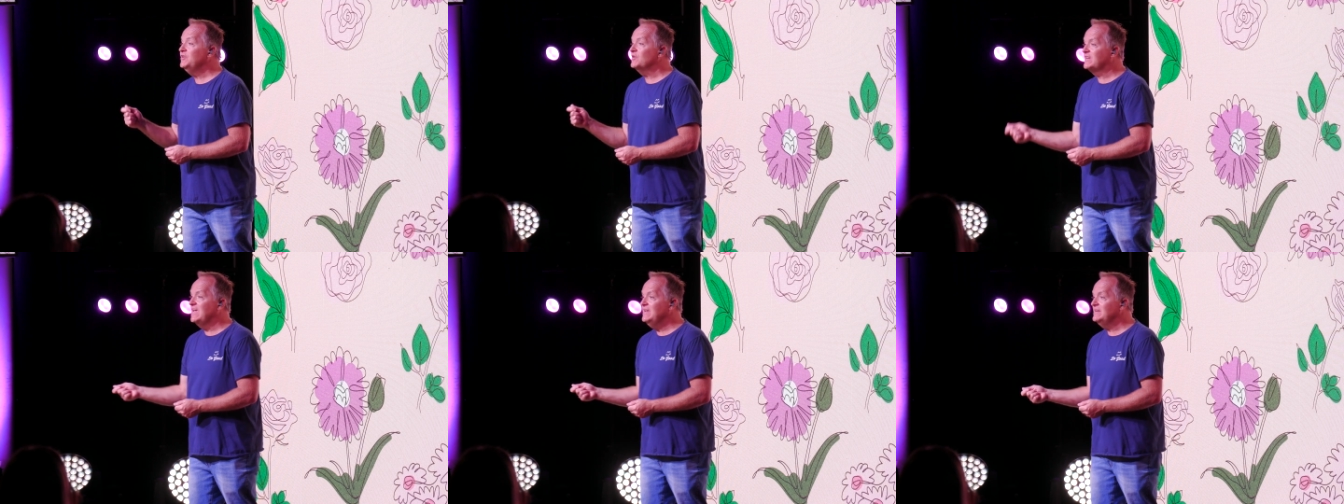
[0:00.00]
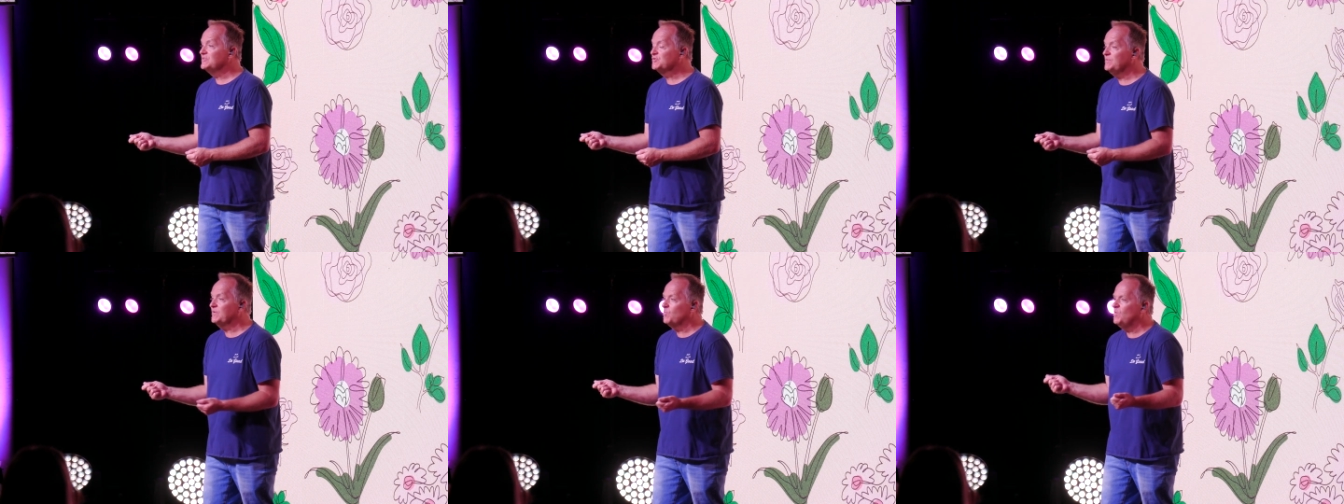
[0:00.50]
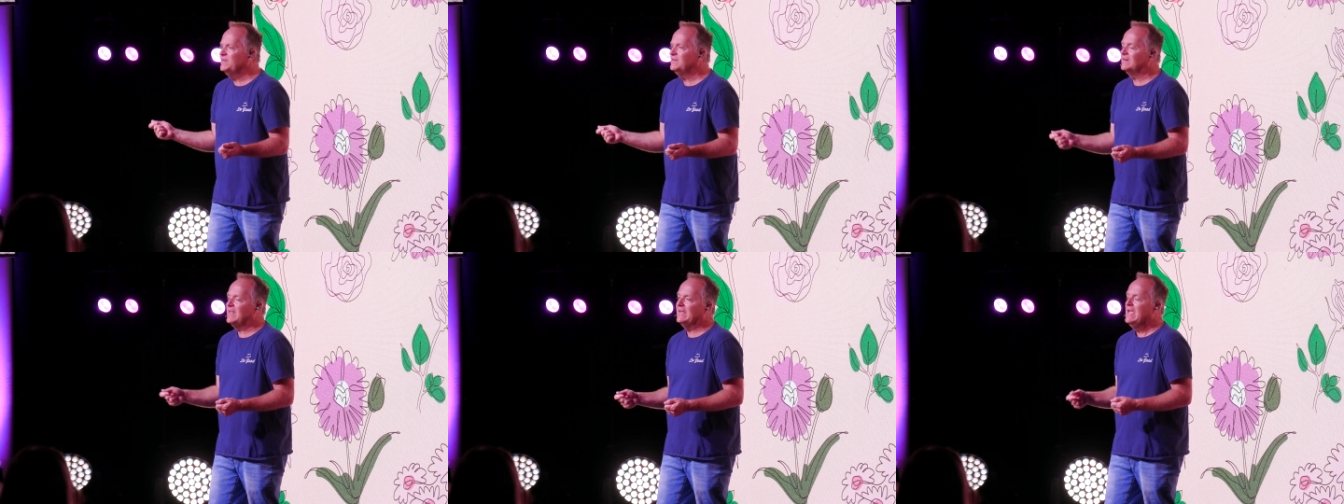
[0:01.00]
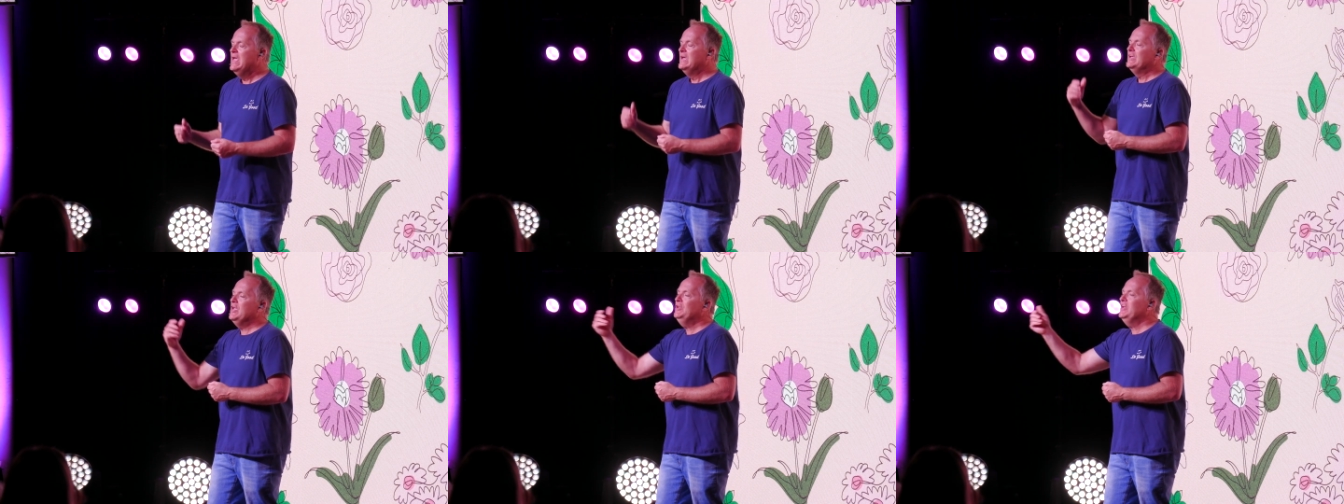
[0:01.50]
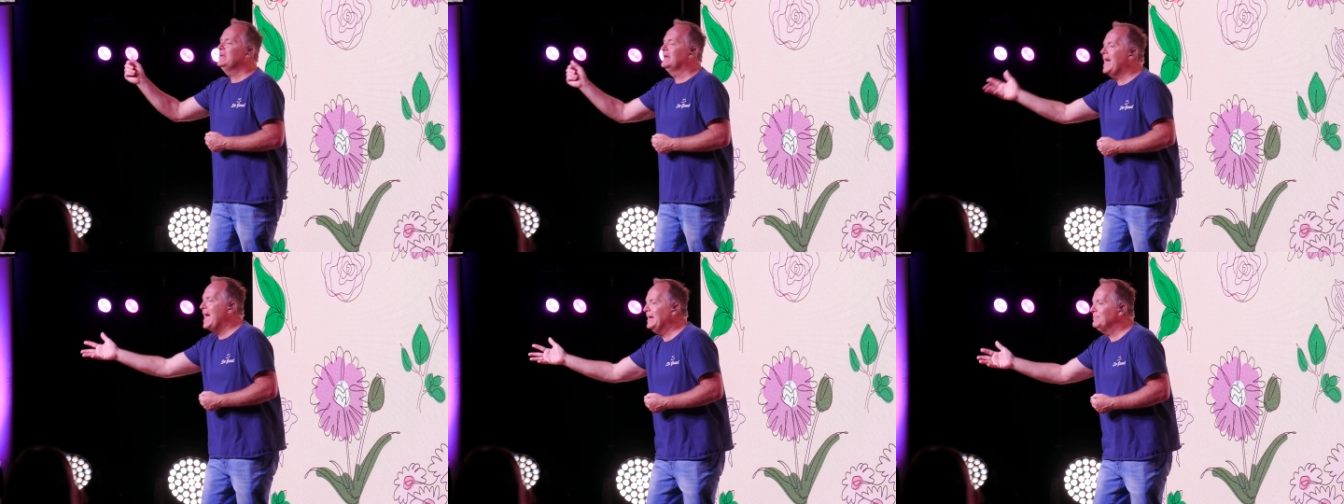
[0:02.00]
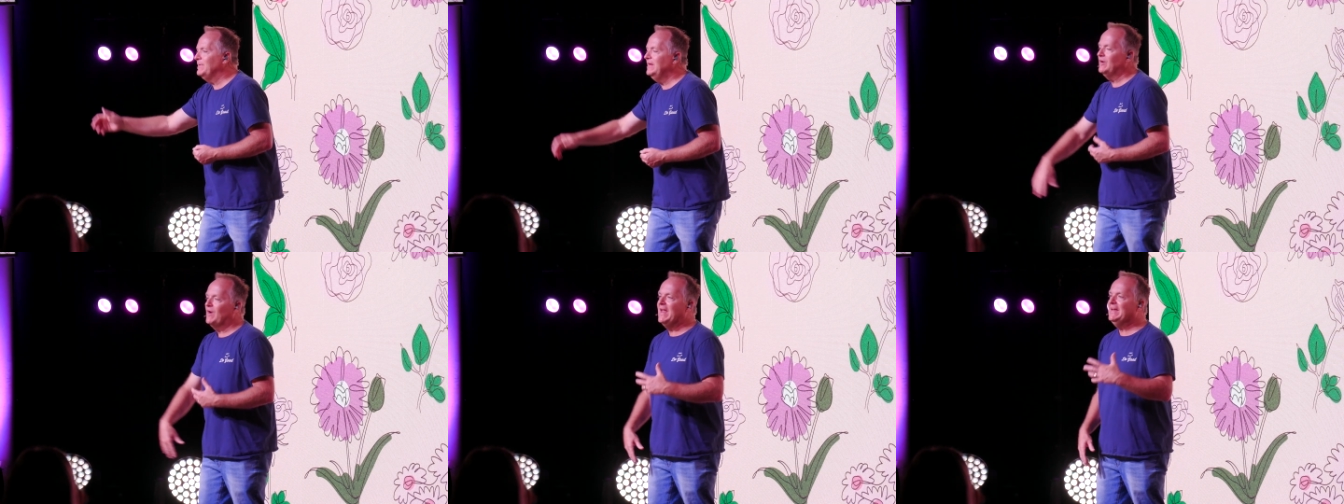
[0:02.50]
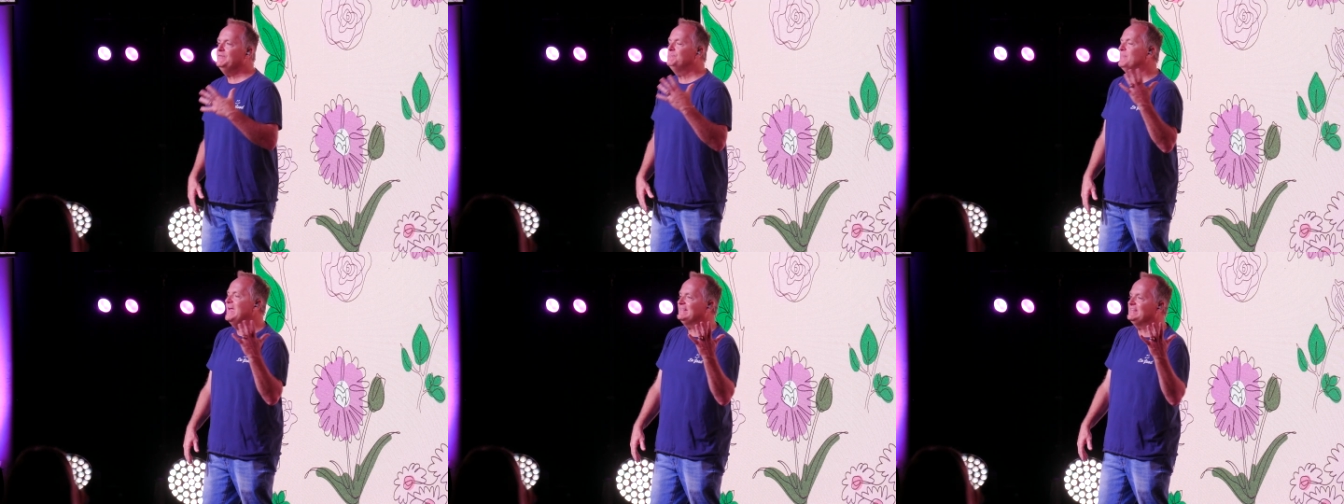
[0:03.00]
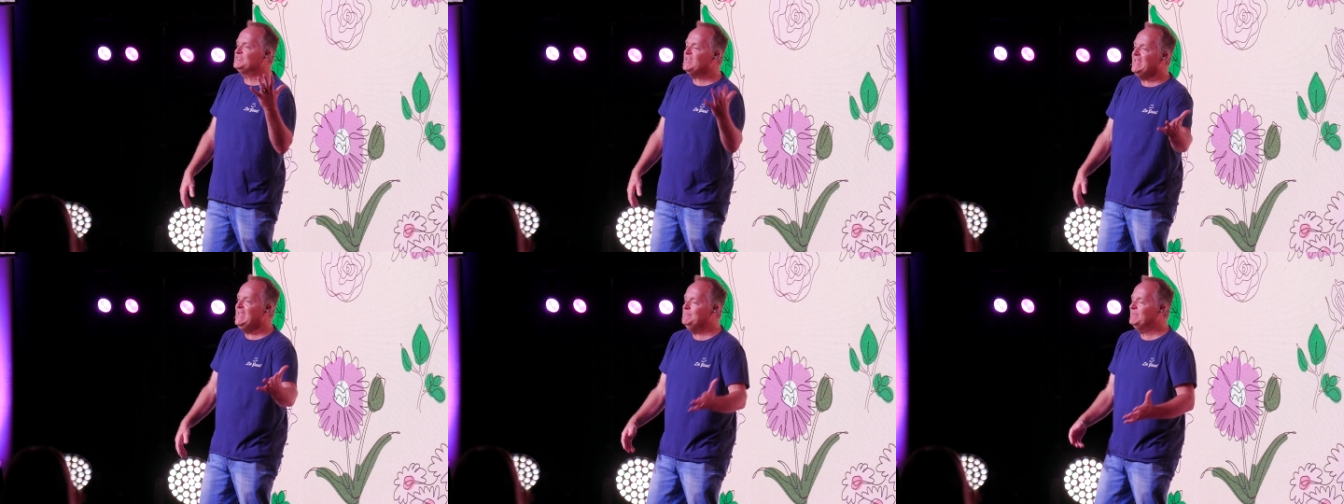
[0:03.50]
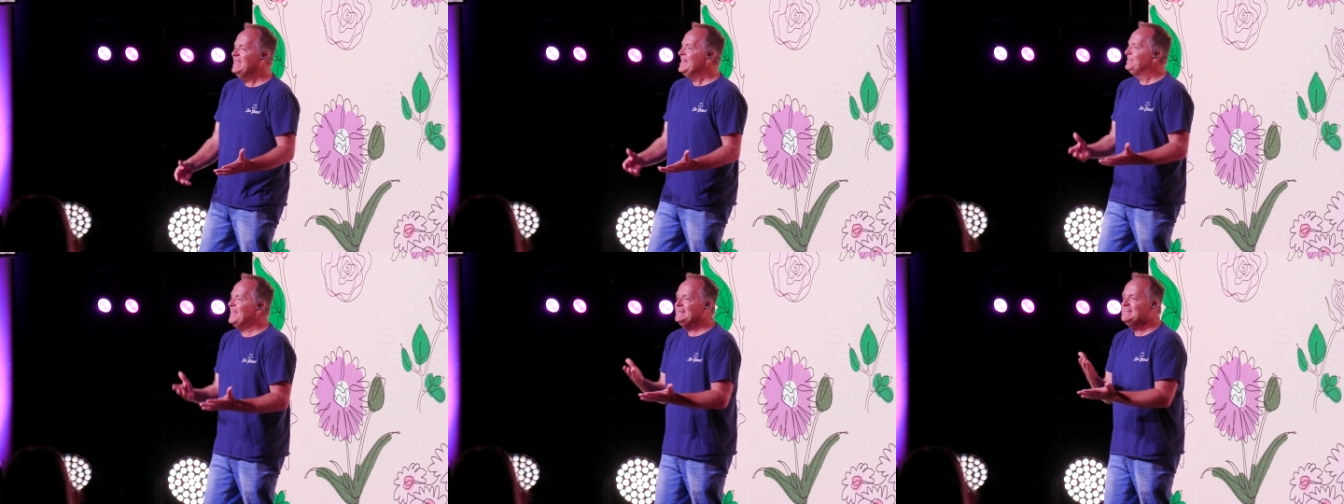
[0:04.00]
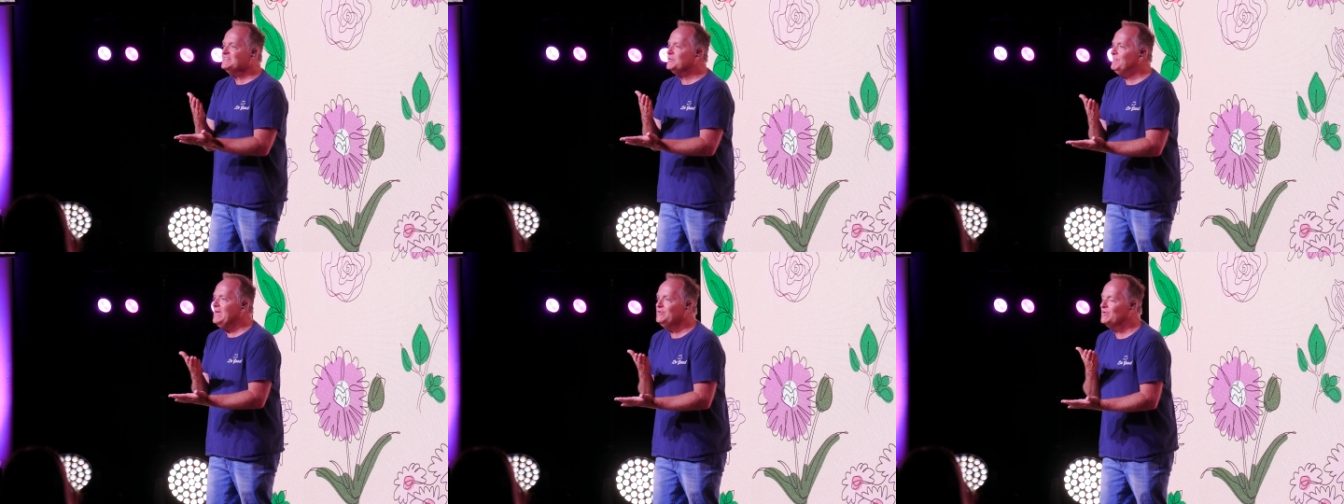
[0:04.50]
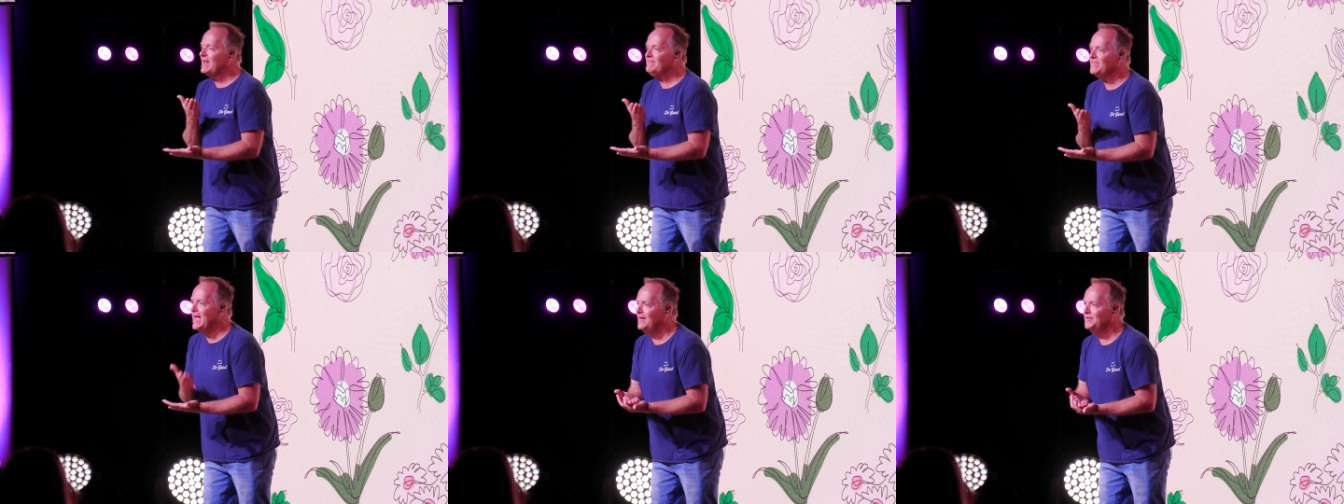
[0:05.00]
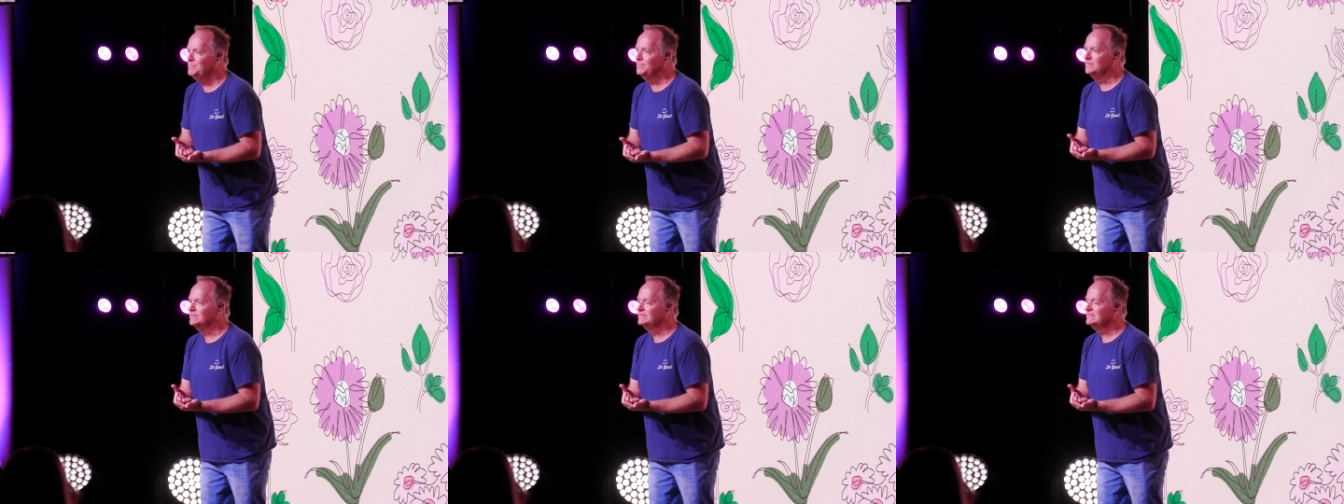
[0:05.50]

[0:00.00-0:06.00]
your kids so when they're wondering like, he didn't like me or I didn't make the team, that doesn't mean you're not valuable.